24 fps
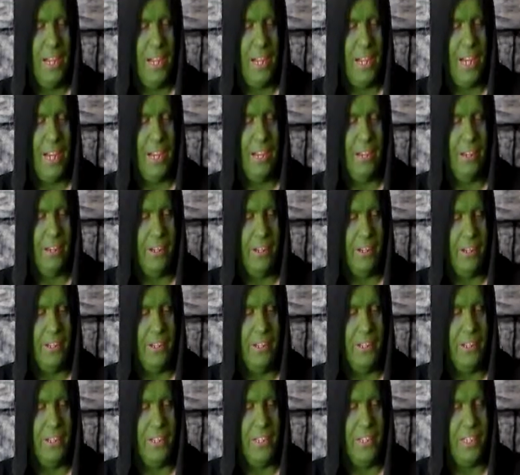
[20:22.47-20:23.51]
and
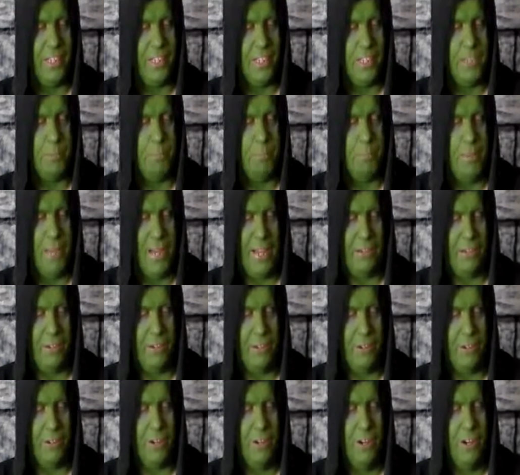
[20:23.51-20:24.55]
Denise
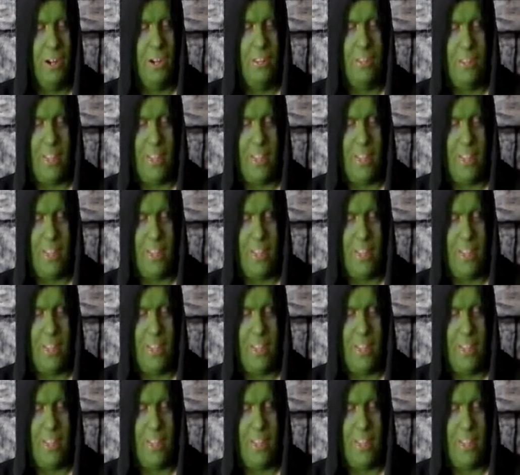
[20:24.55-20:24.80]
Bednar.